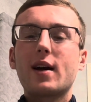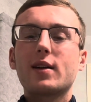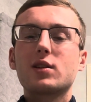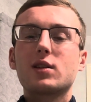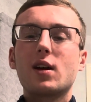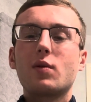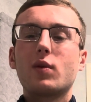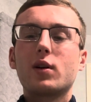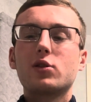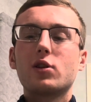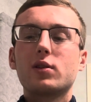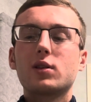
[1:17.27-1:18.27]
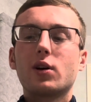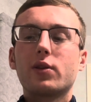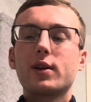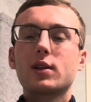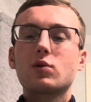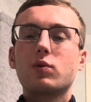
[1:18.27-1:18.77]
I just didn't want to do it till
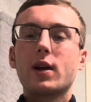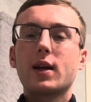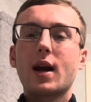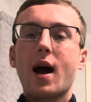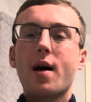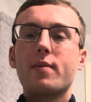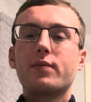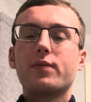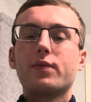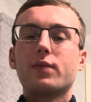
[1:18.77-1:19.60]
this week. Um,